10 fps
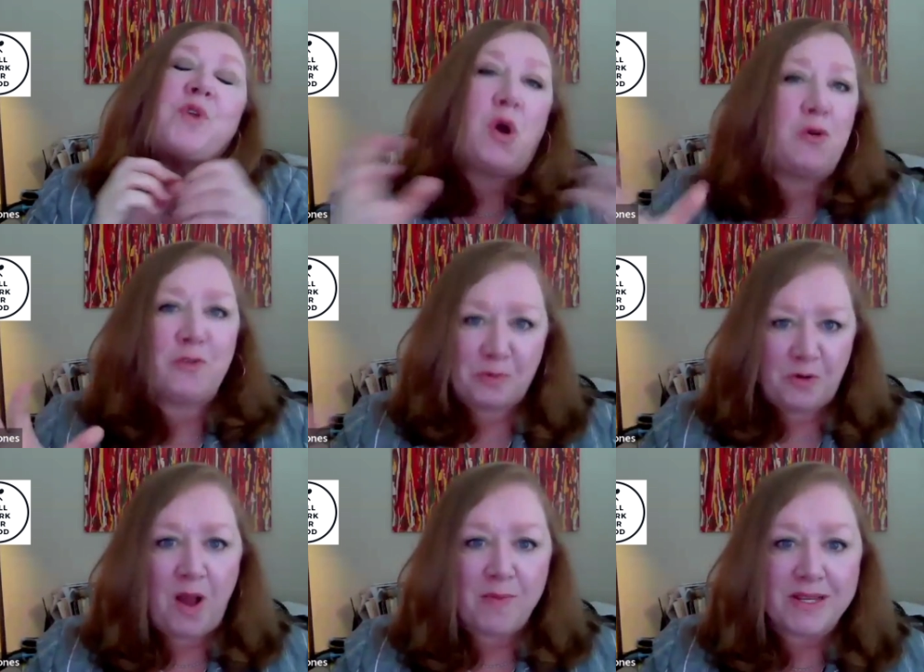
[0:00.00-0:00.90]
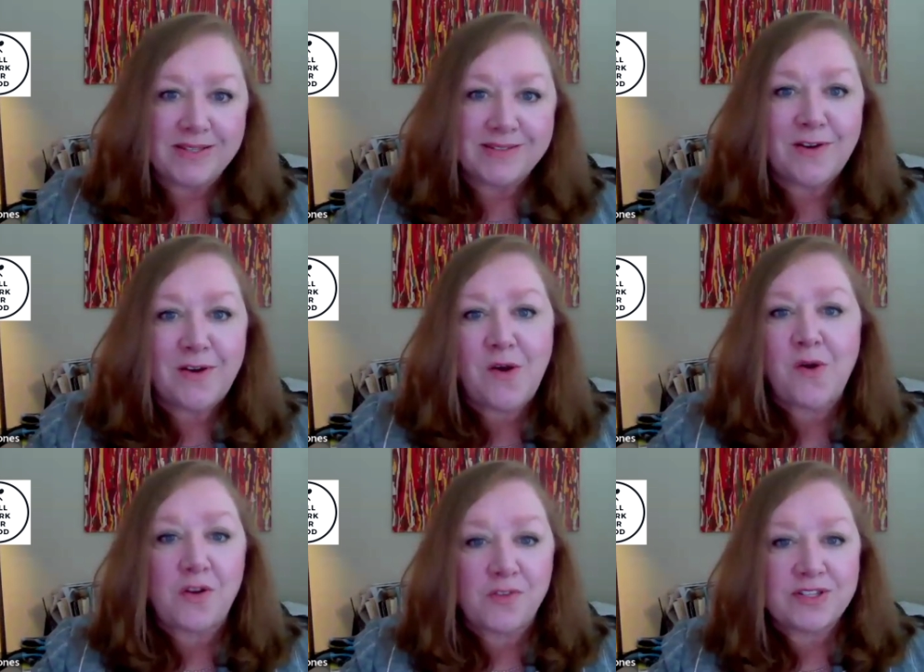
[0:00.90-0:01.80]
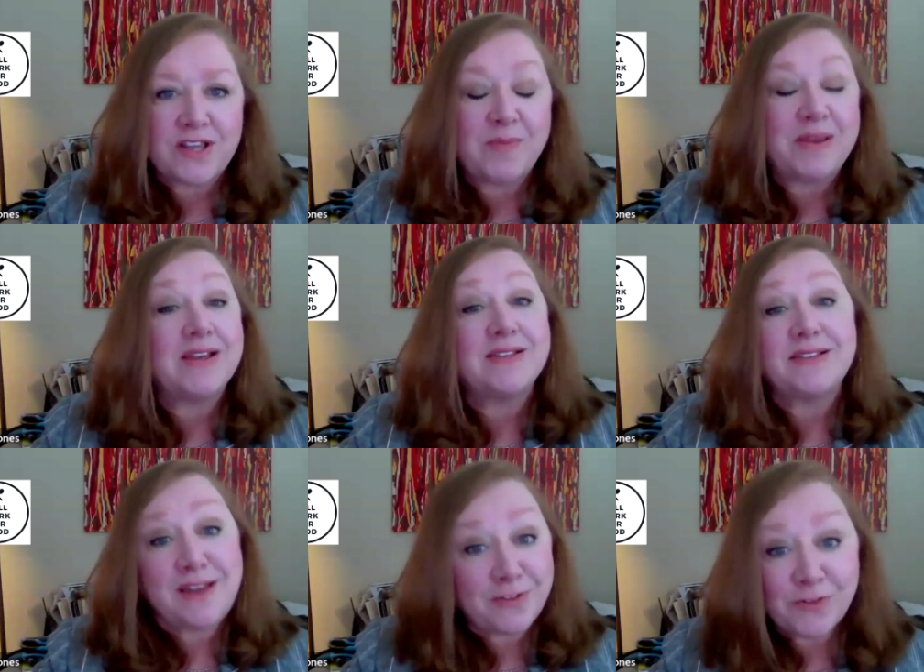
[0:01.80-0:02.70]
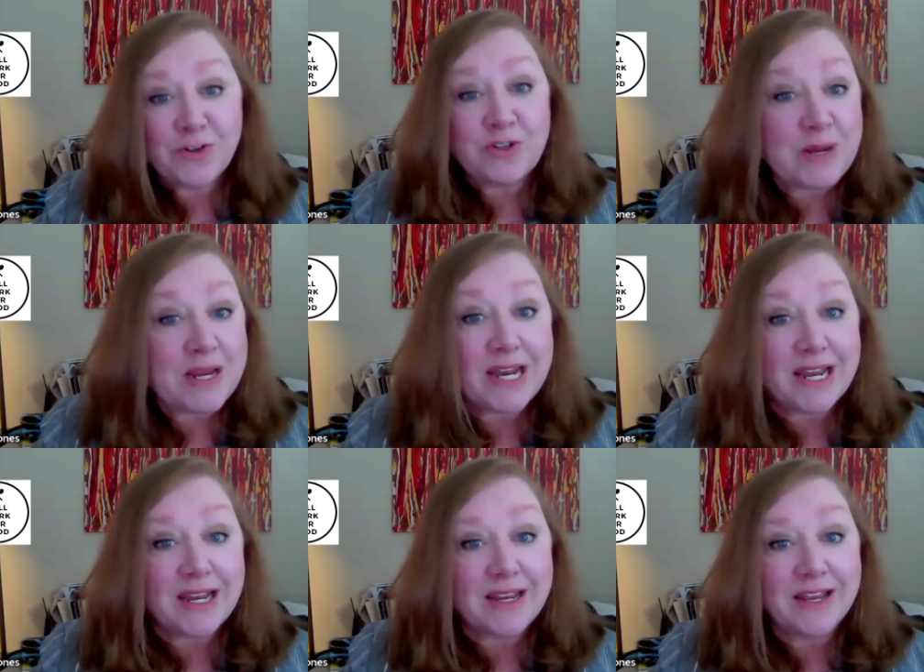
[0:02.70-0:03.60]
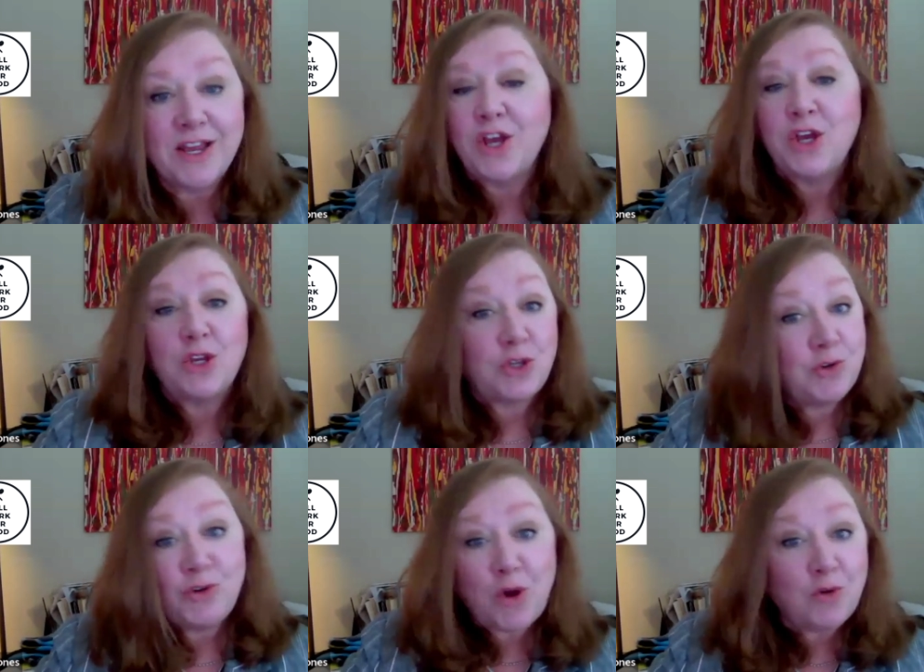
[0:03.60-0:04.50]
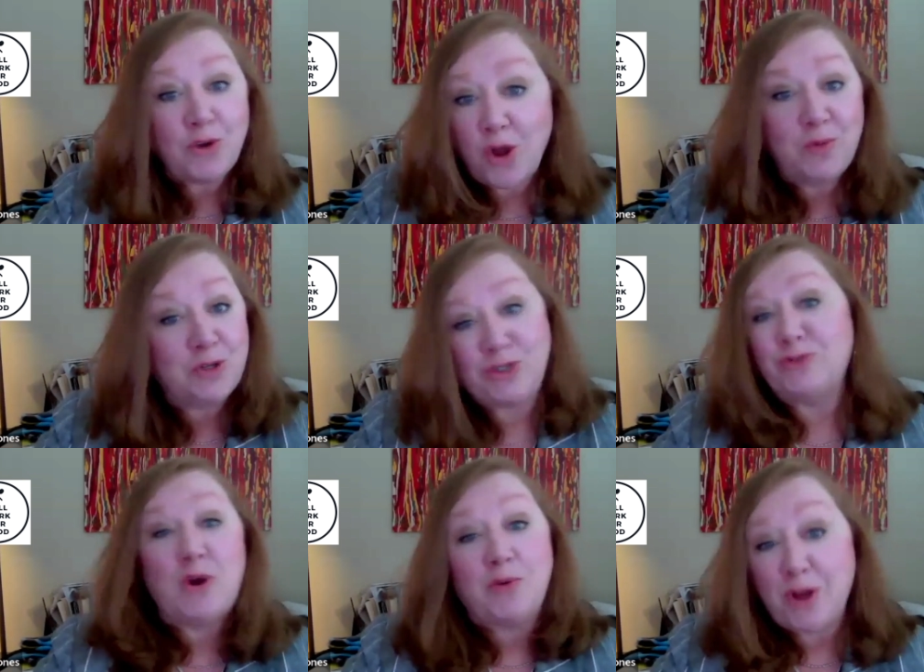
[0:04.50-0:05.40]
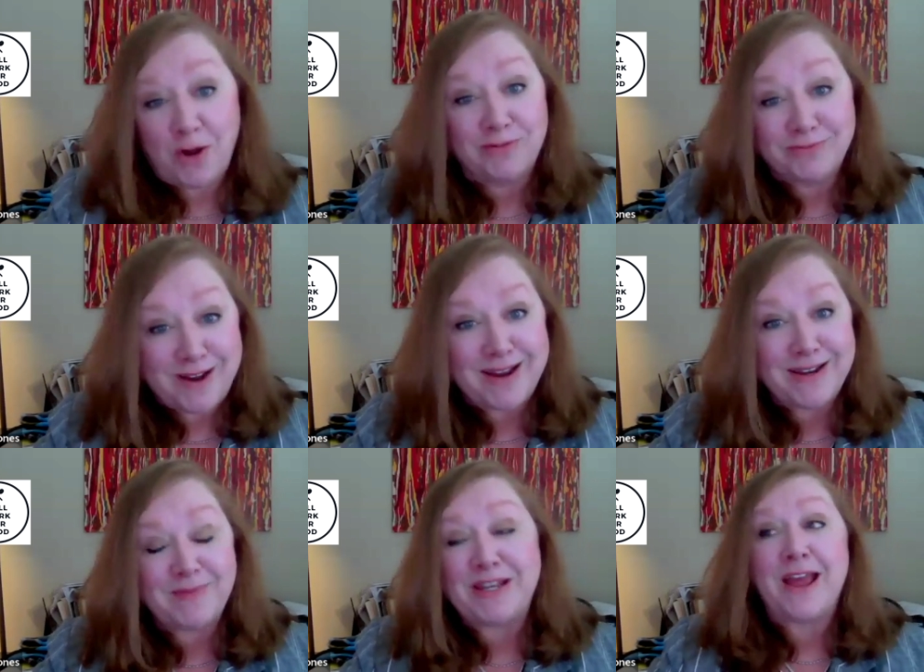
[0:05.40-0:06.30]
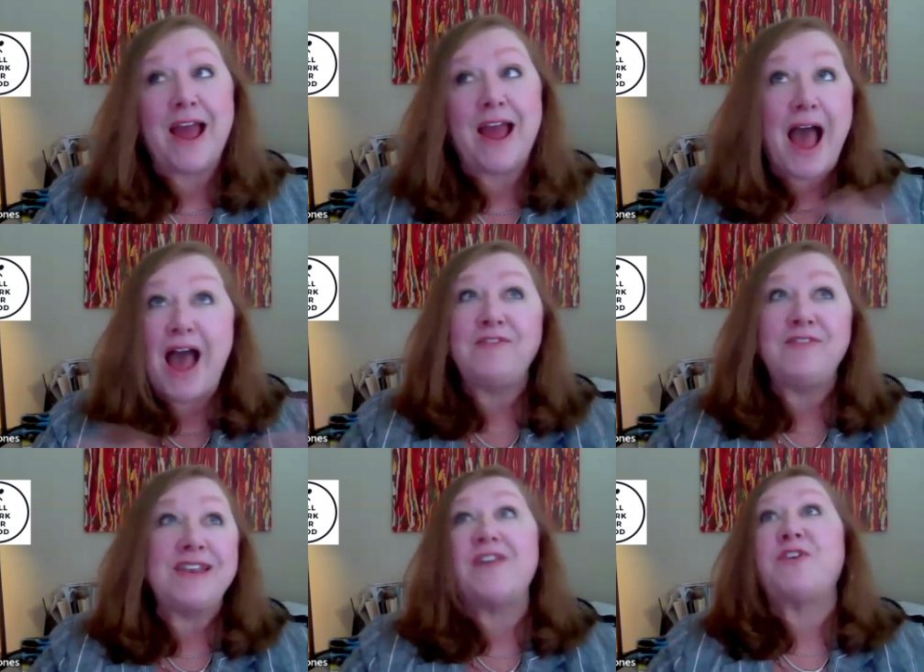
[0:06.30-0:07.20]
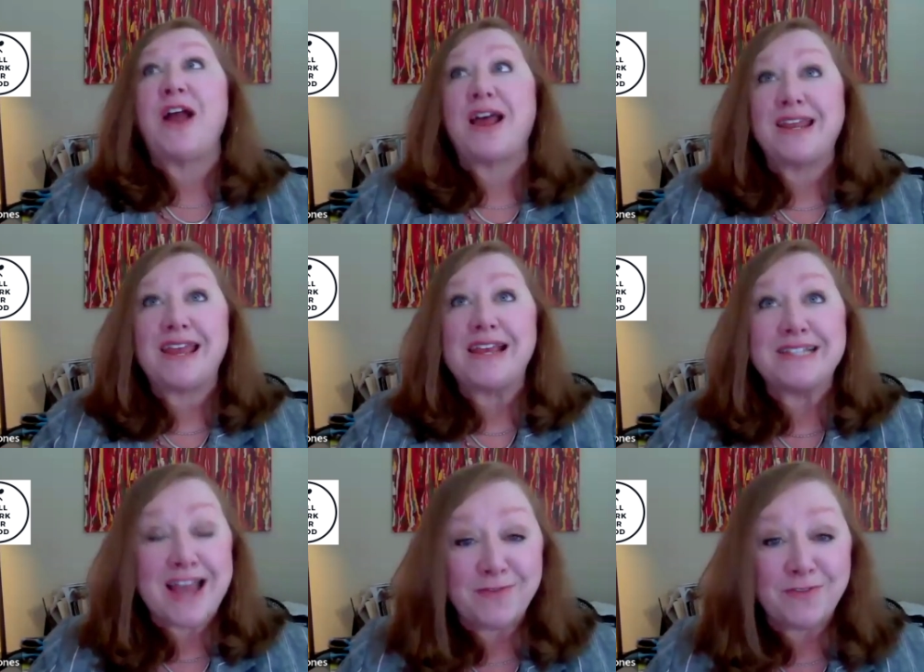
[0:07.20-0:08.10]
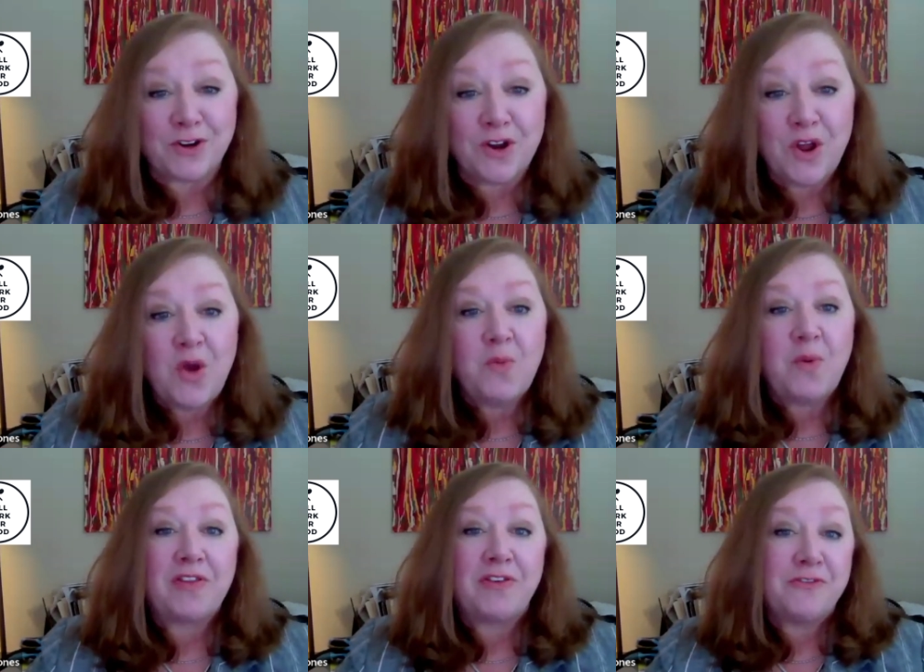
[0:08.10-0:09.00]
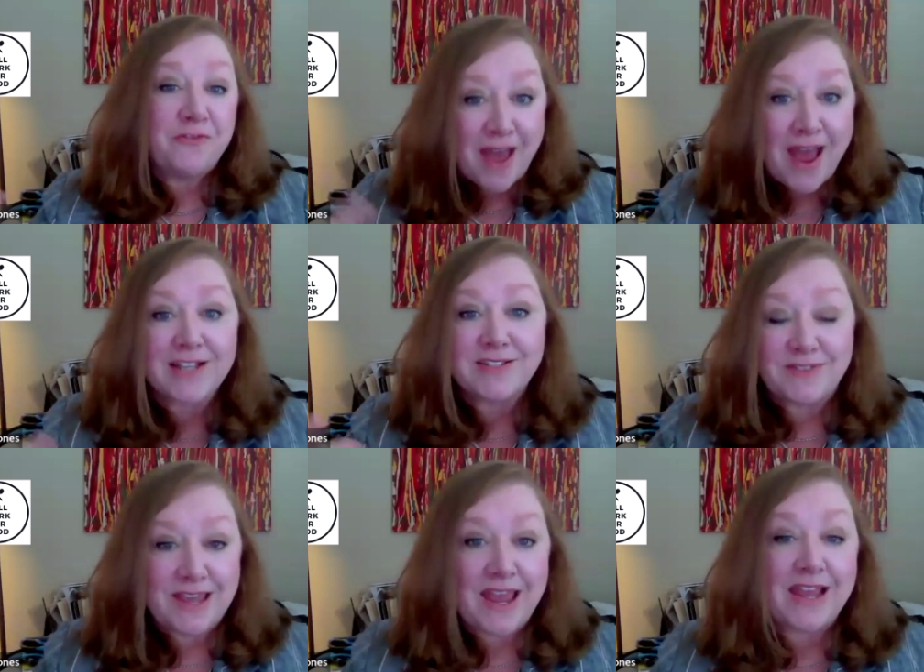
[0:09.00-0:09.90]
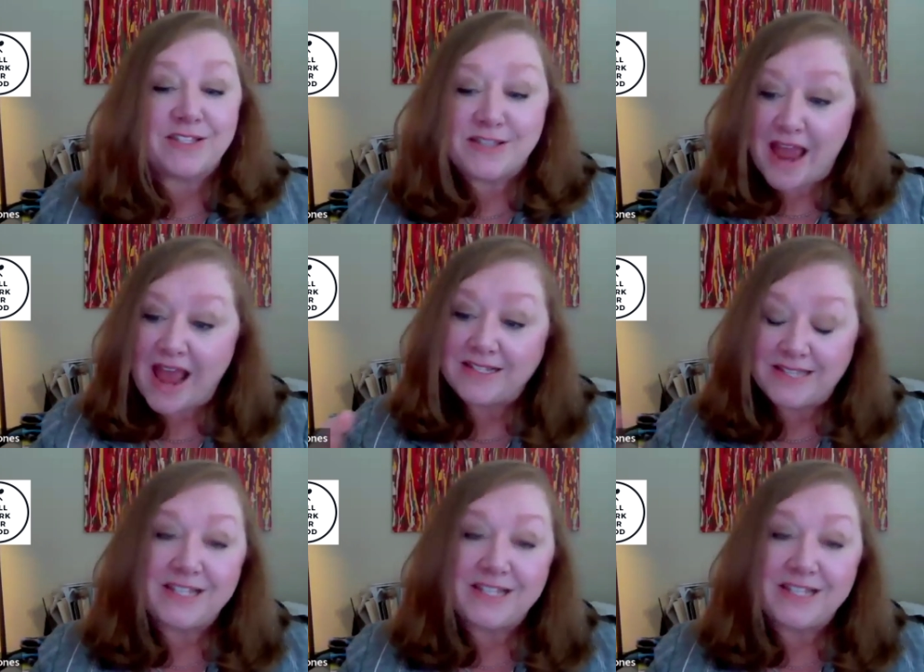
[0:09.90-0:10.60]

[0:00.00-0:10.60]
overpromise or oversell, because at that first meeting, you don't know what you don't know, right? I mean, I've never had a case ever where the facts of the case as they